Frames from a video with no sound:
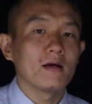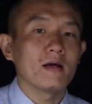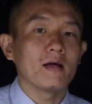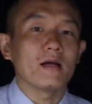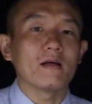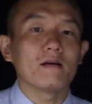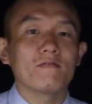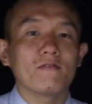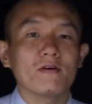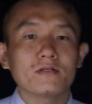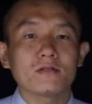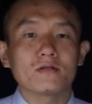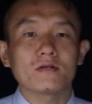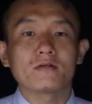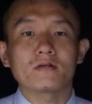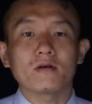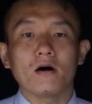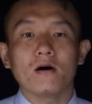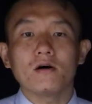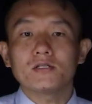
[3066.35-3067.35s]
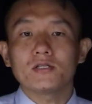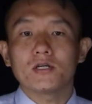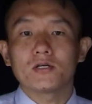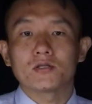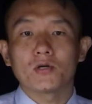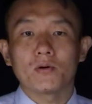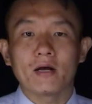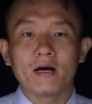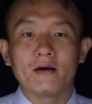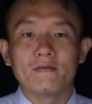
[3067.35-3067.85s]
Investors also
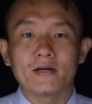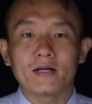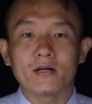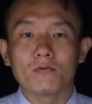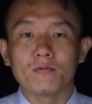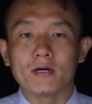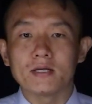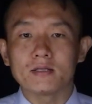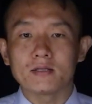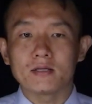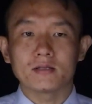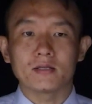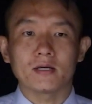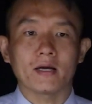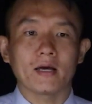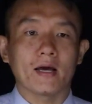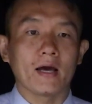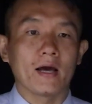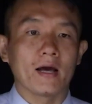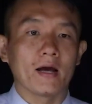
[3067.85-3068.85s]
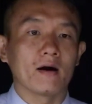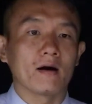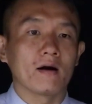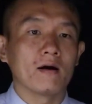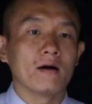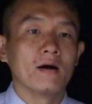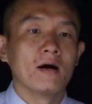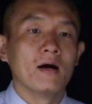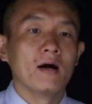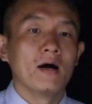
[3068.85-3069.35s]
don't have any reason to
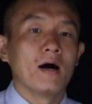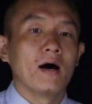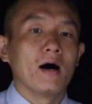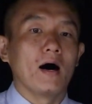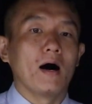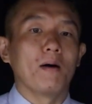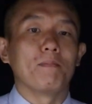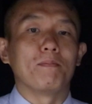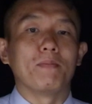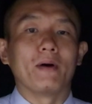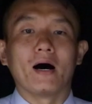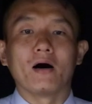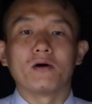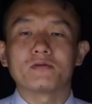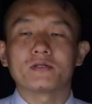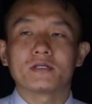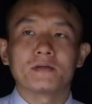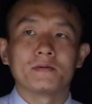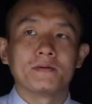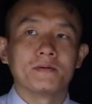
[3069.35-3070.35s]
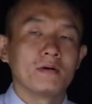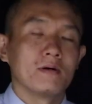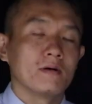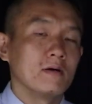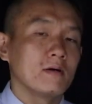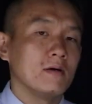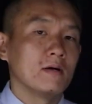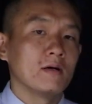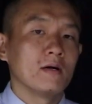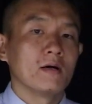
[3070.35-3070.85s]
care about
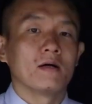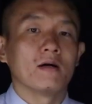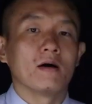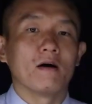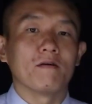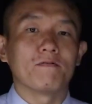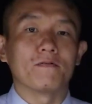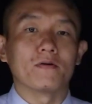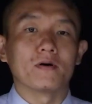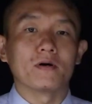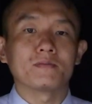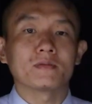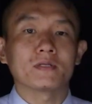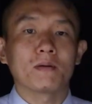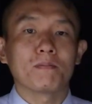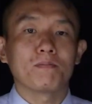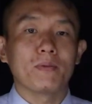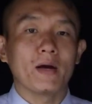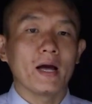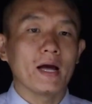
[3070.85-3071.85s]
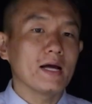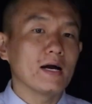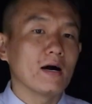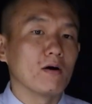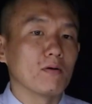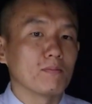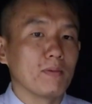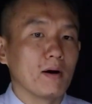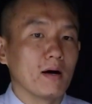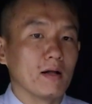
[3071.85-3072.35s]
a firm's
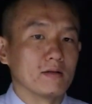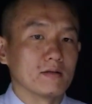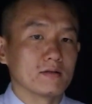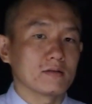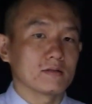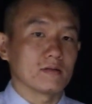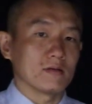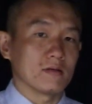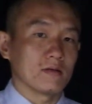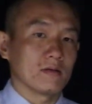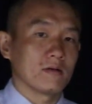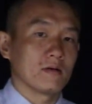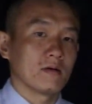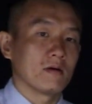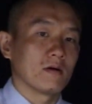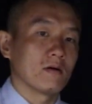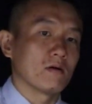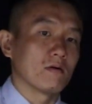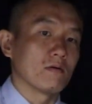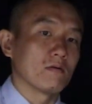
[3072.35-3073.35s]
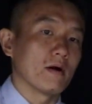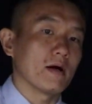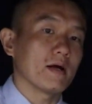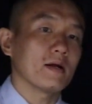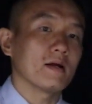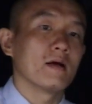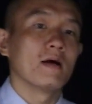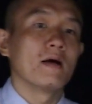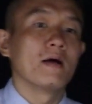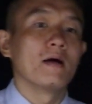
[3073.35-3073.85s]
payout policy, right?
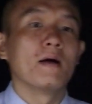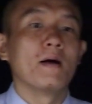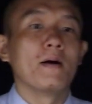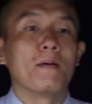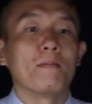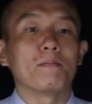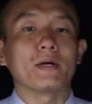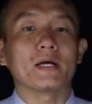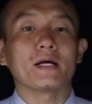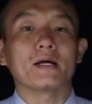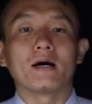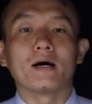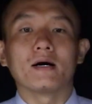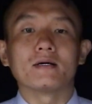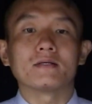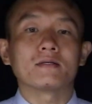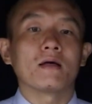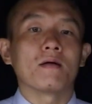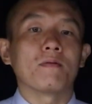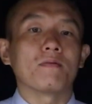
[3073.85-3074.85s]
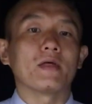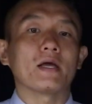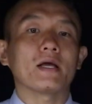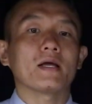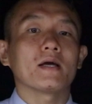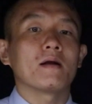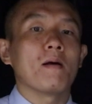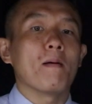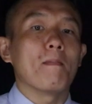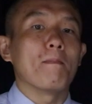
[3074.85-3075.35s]
Because they
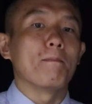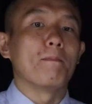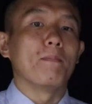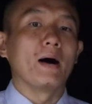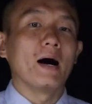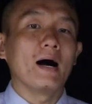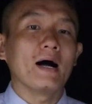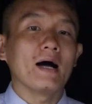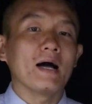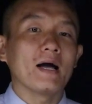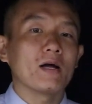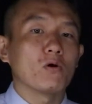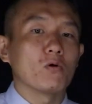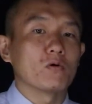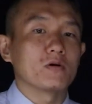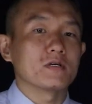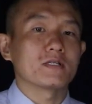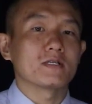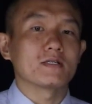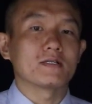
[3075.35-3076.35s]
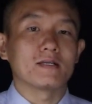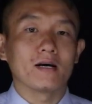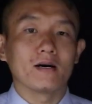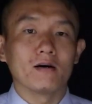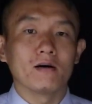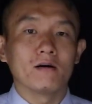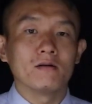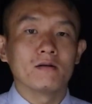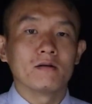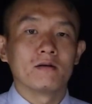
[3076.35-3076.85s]
can buy or
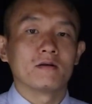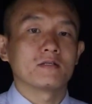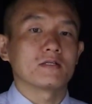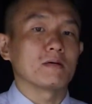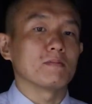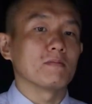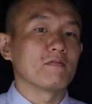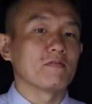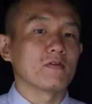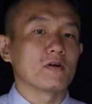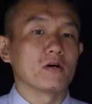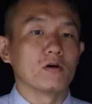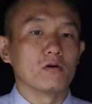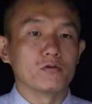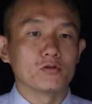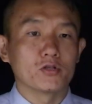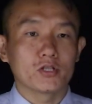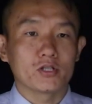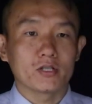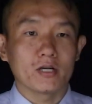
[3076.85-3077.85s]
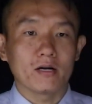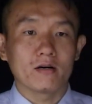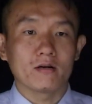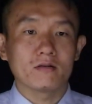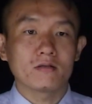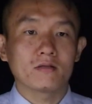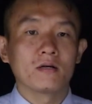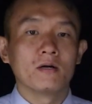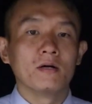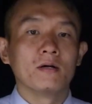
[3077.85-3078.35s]
sell some of their own
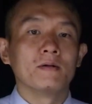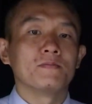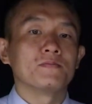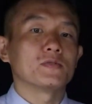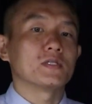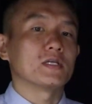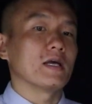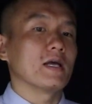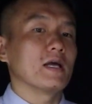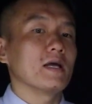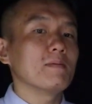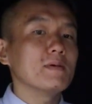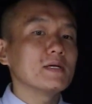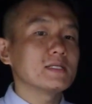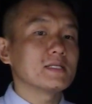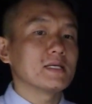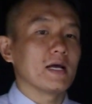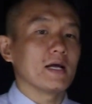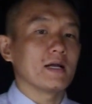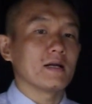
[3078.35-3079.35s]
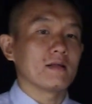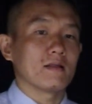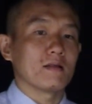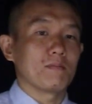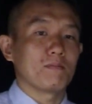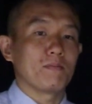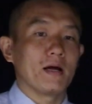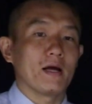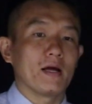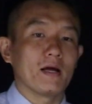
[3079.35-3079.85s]
shares to imitate the
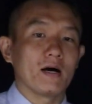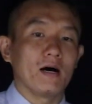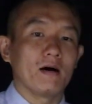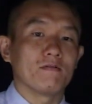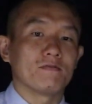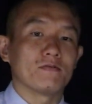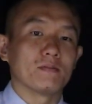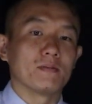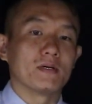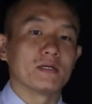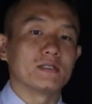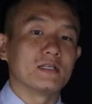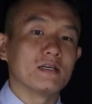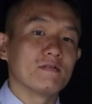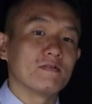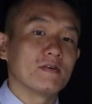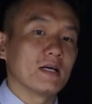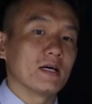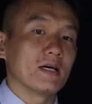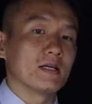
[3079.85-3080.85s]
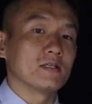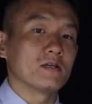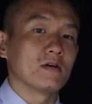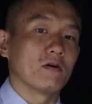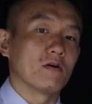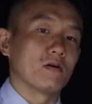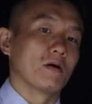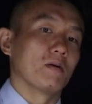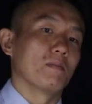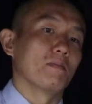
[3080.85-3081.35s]
payoff from a dividend
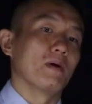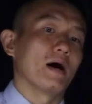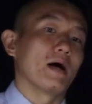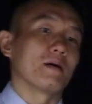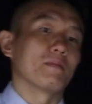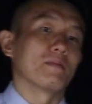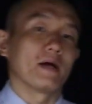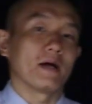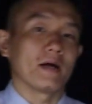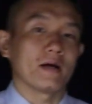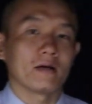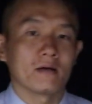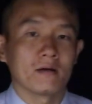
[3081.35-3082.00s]
or a buyback,